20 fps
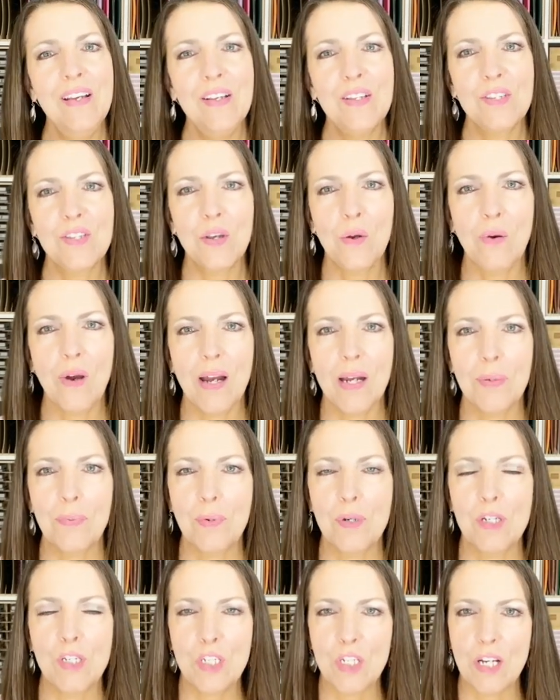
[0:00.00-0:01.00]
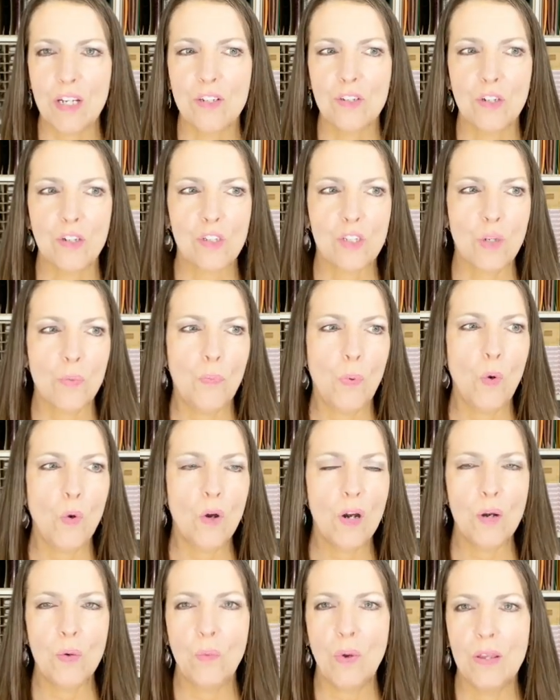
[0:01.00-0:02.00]
So I appreciate your
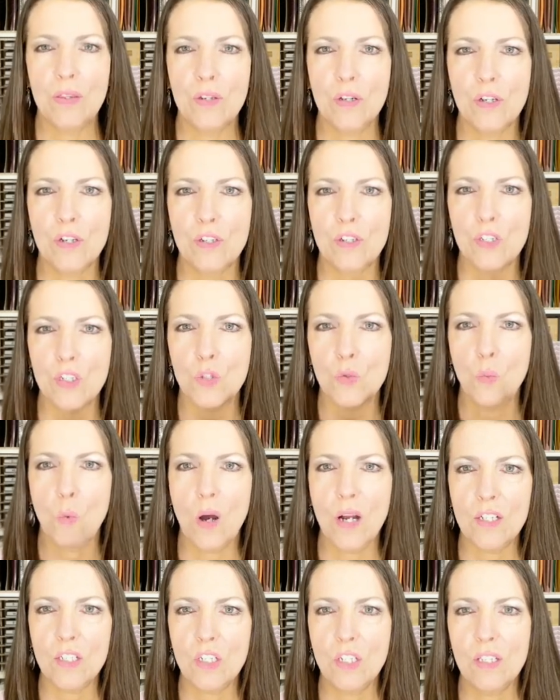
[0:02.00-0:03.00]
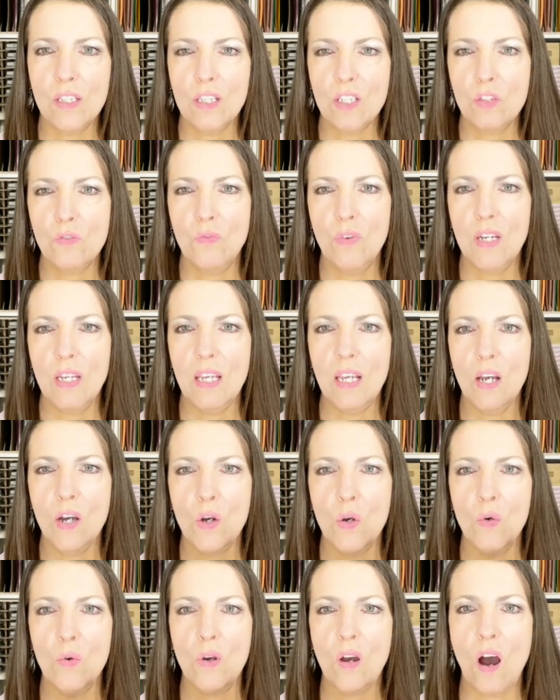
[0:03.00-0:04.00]
support, whether you're just watching this
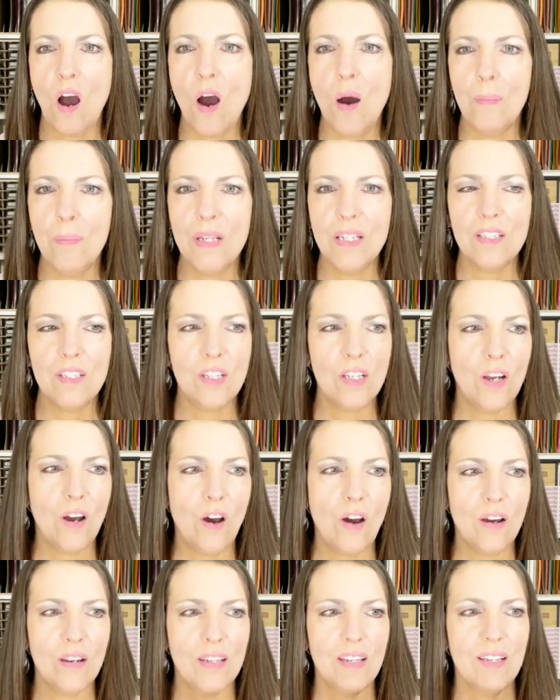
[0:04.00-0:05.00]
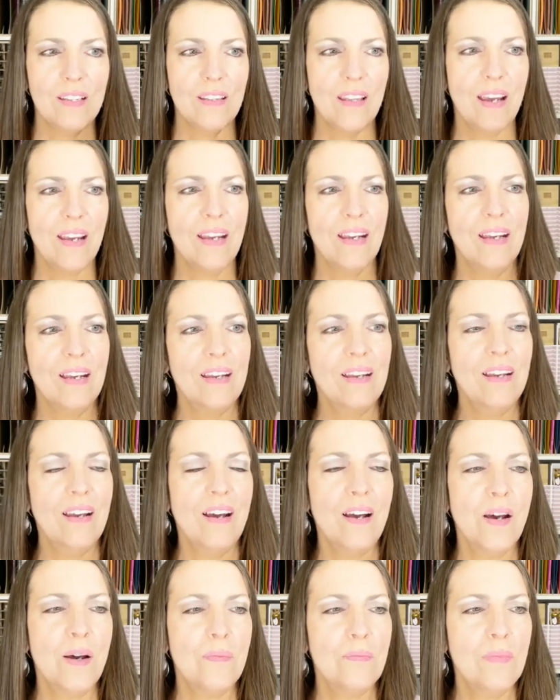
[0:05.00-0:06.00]
video, commenting on it, like
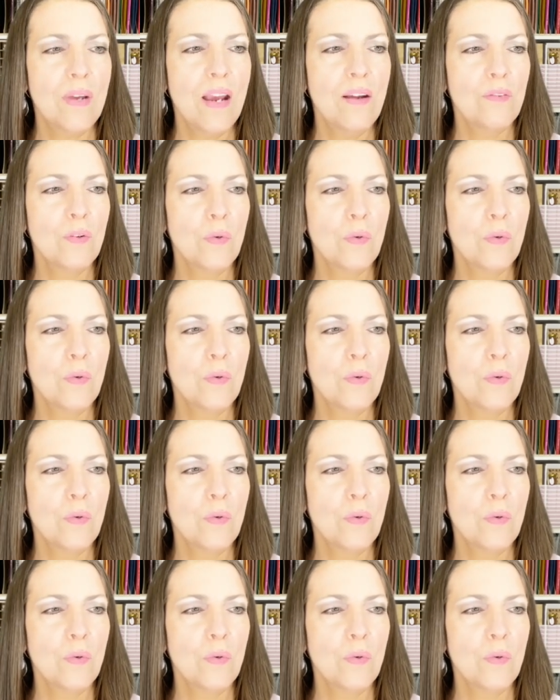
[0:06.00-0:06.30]
um,